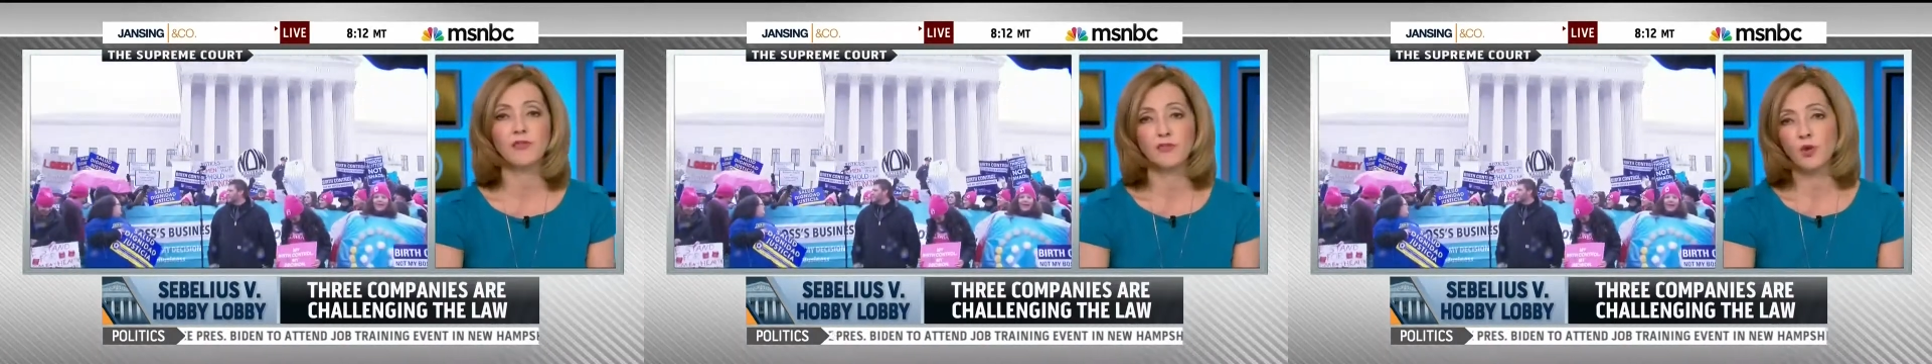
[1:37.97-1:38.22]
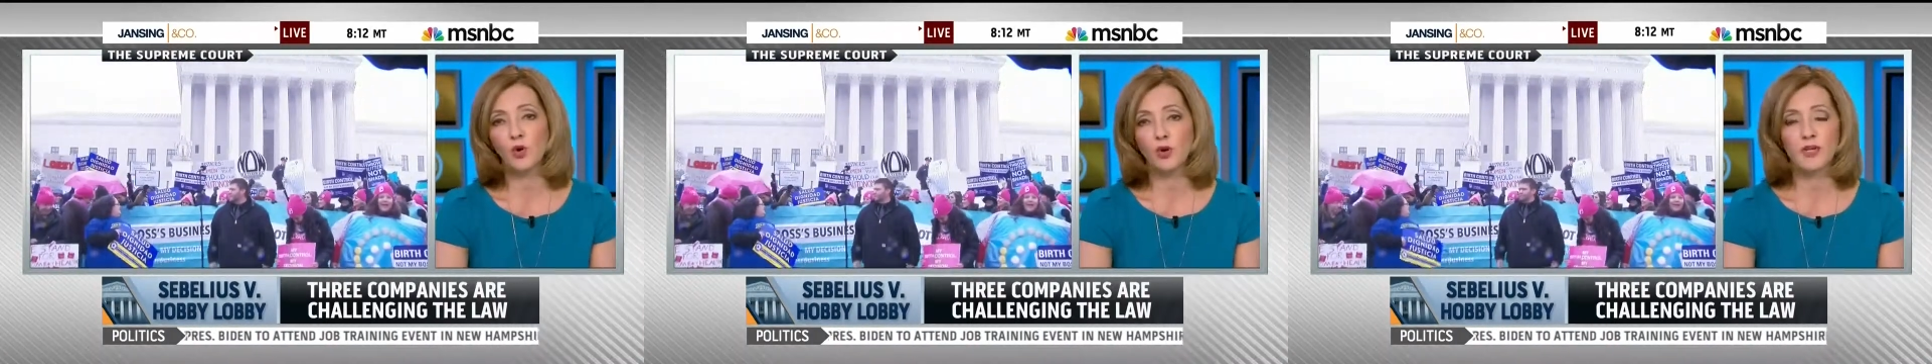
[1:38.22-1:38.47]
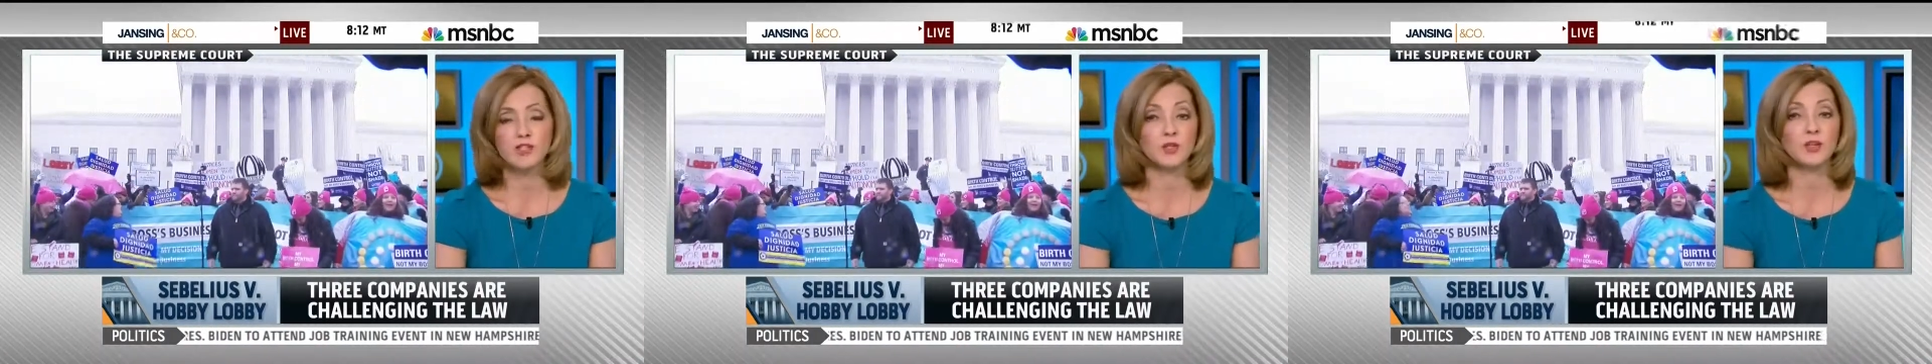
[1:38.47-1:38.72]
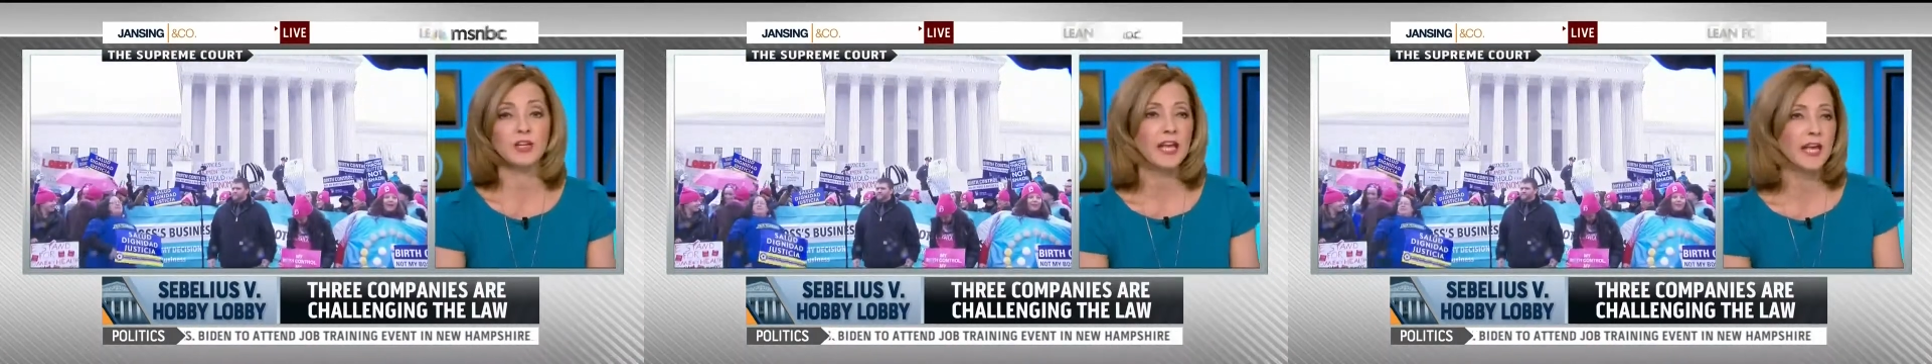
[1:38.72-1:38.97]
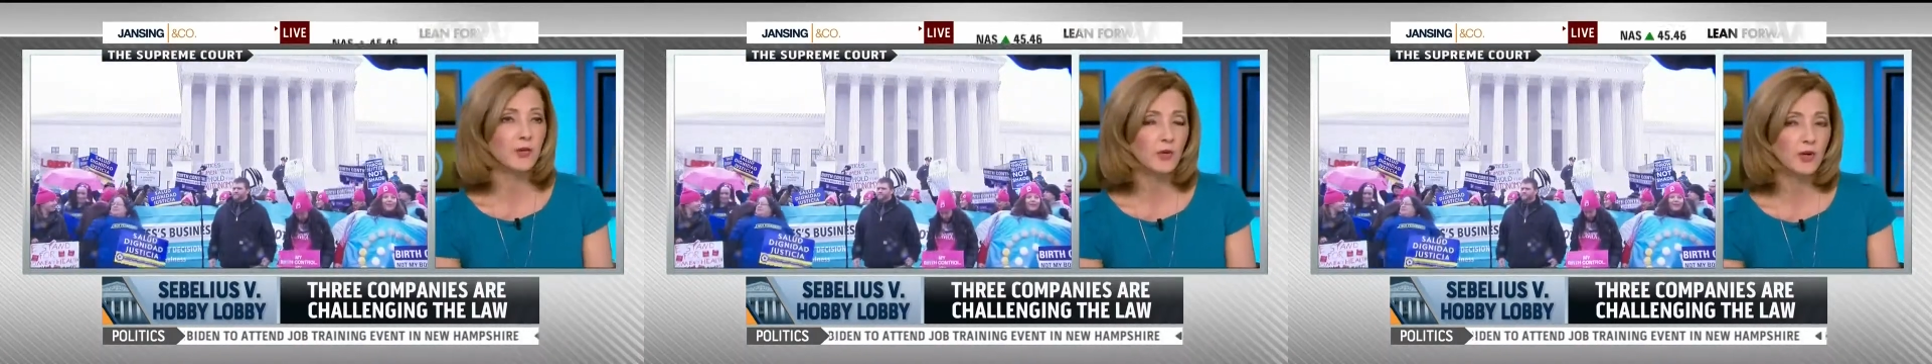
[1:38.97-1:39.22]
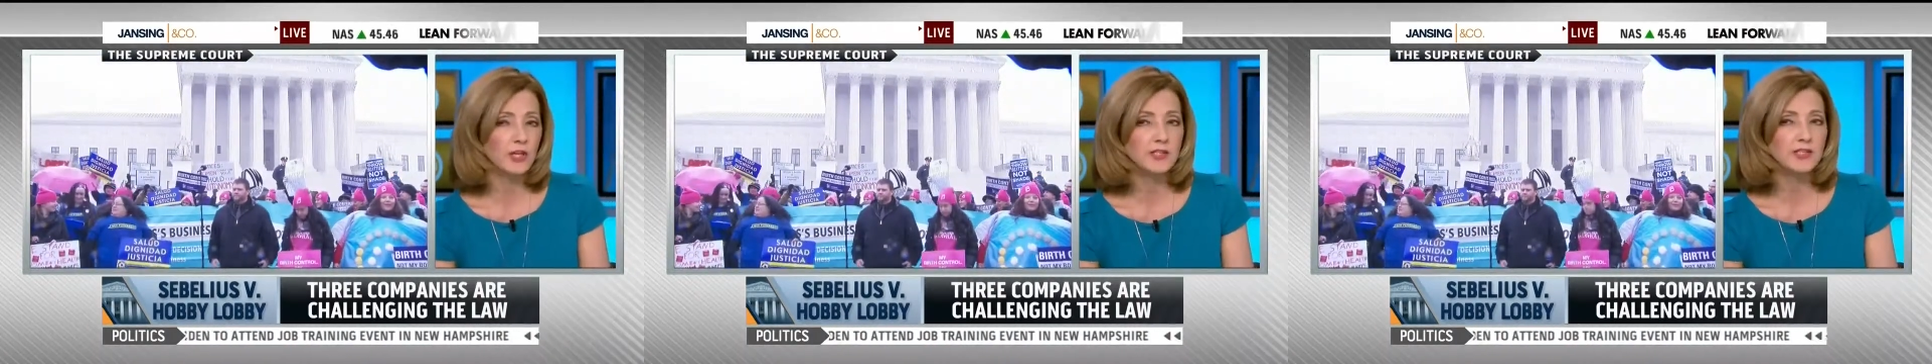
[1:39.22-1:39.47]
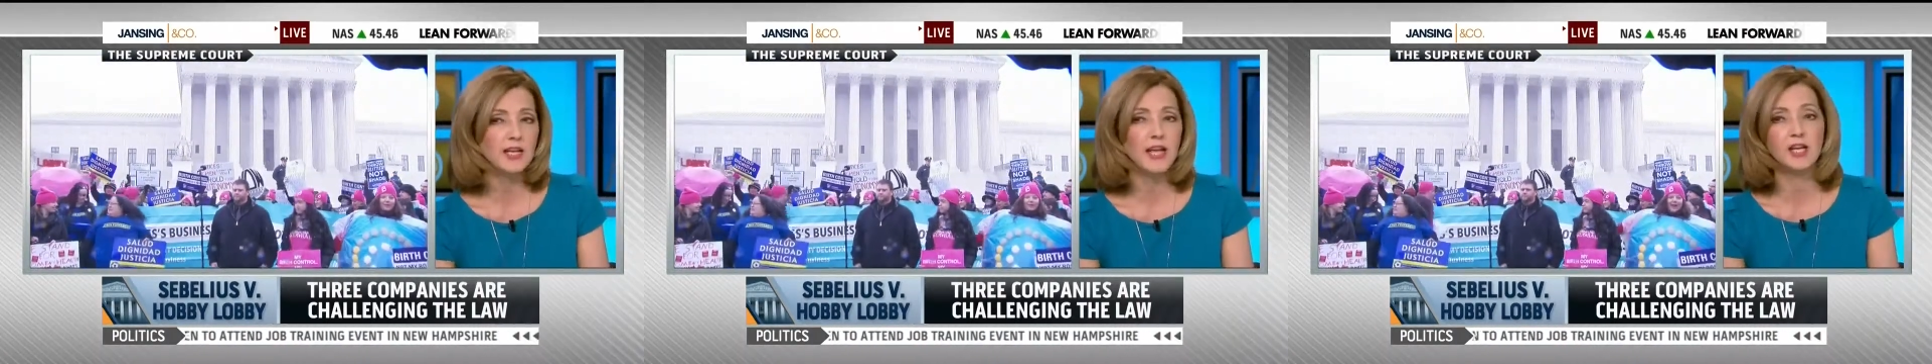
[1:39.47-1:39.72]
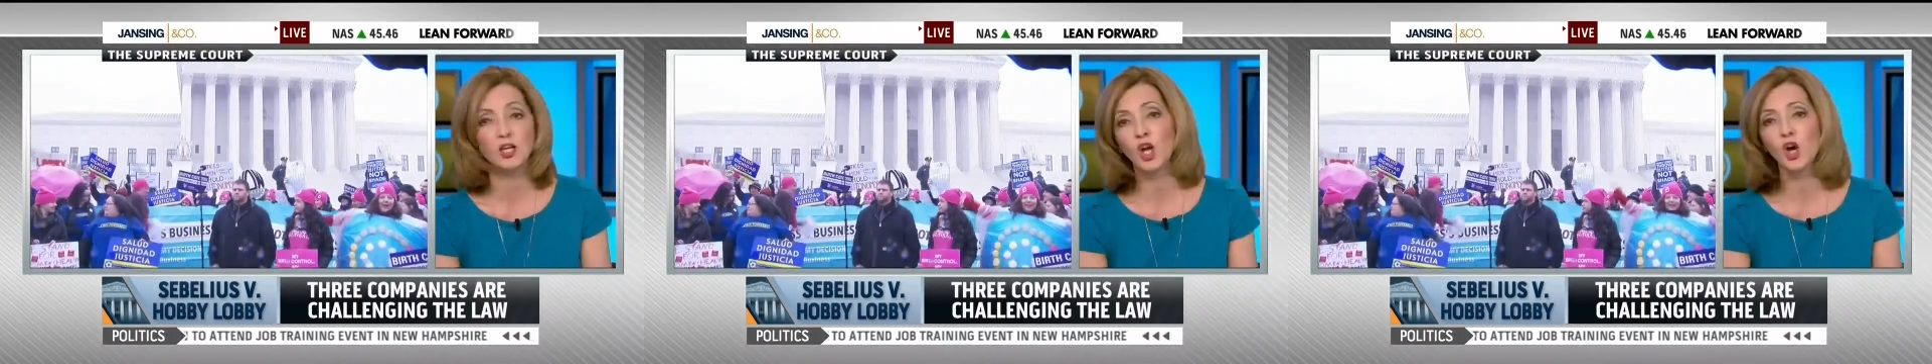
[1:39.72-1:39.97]
florist or a caterer can say
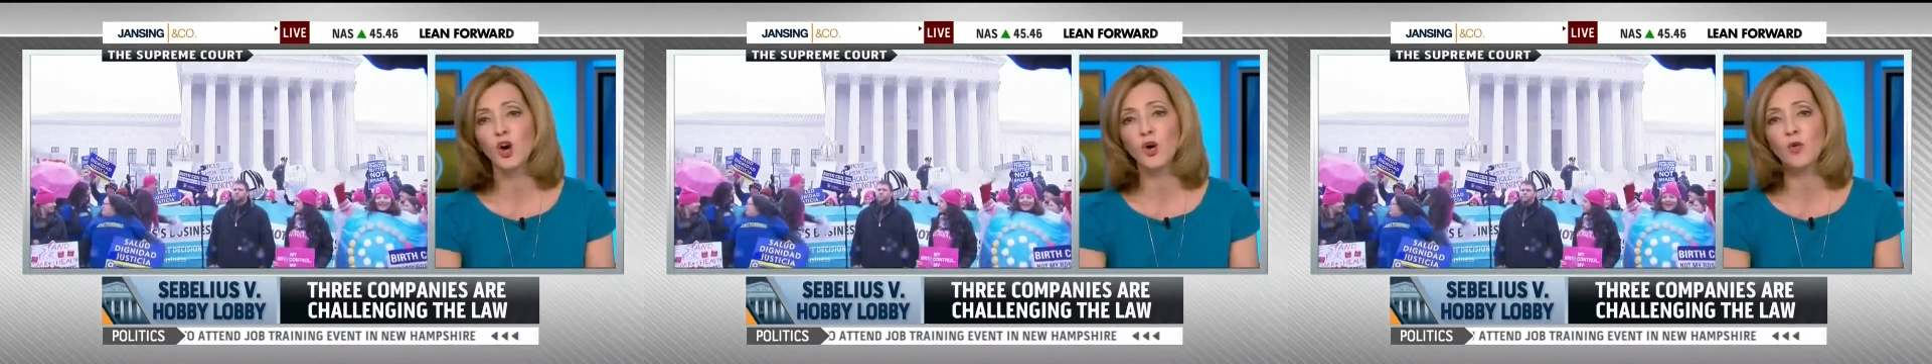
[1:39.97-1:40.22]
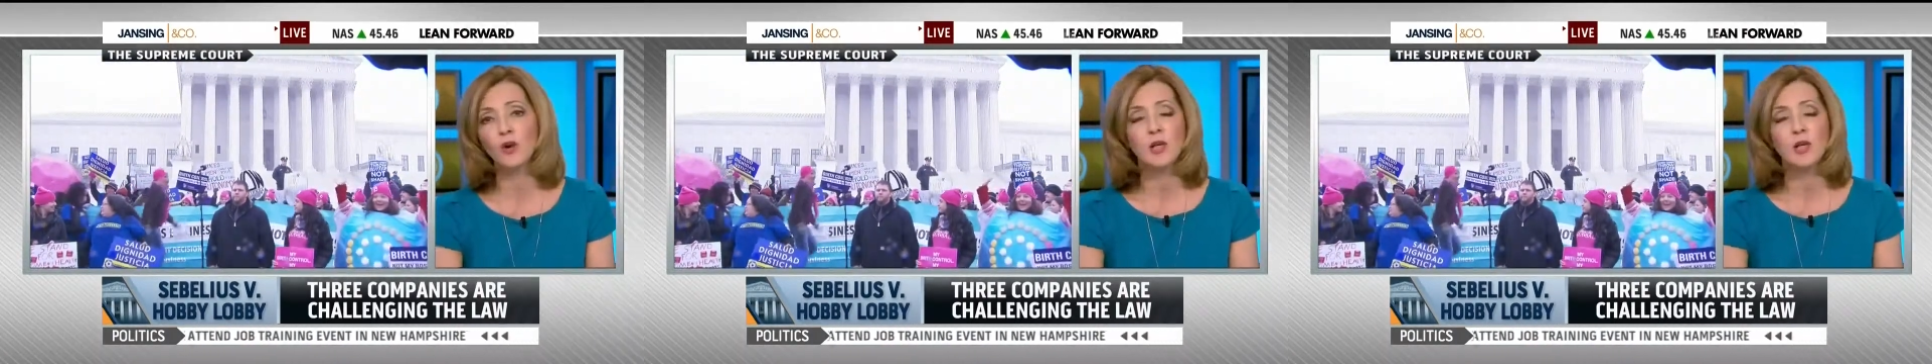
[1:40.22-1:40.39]
no